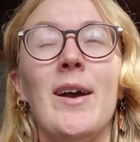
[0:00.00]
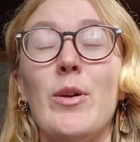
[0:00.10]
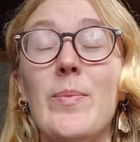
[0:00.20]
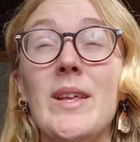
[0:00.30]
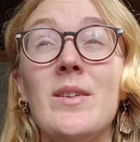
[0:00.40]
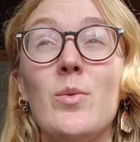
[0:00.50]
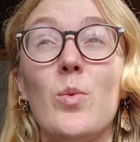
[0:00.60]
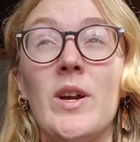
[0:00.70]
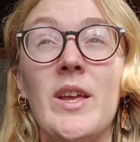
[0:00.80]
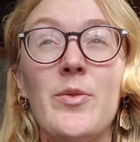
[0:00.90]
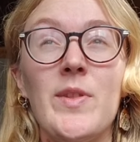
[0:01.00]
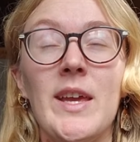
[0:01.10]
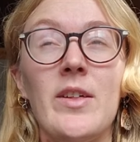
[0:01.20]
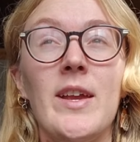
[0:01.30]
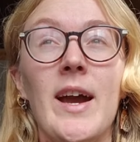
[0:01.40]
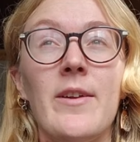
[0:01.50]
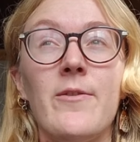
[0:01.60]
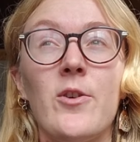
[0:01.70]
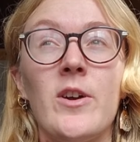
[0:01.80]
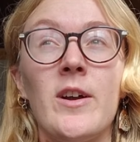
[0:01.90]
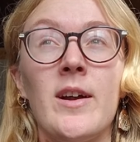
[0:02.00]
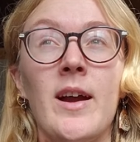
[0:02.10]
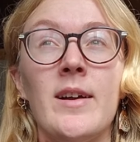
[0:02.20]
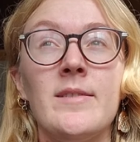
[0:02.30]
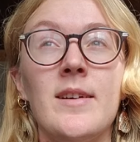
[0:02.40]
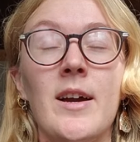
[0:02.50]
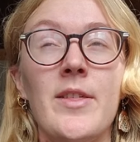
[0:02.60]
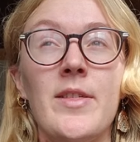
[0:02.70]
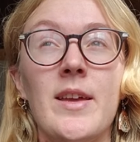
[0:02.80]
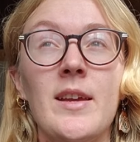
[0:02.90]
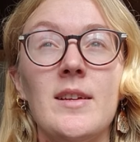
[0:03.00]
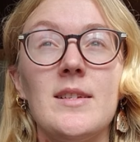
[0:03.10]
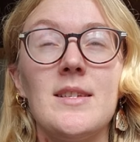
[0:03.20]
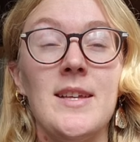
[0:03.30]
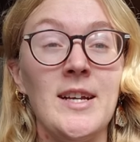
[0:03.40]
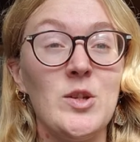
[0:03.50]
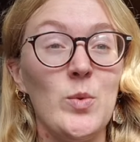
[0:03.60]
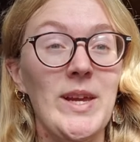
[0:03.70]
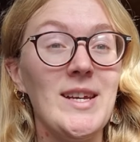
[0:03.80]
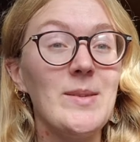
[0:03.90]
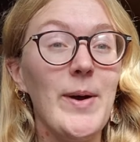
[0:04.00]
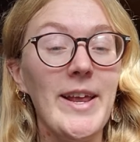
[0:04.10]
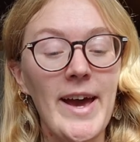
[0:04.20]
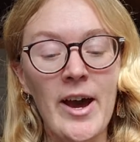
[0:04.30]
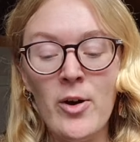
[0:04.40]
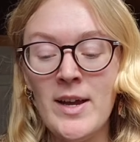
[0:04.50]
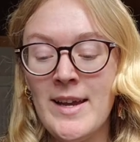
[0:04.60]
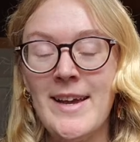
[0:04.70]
We've been working through the Iliad for I think 6 weeks by now,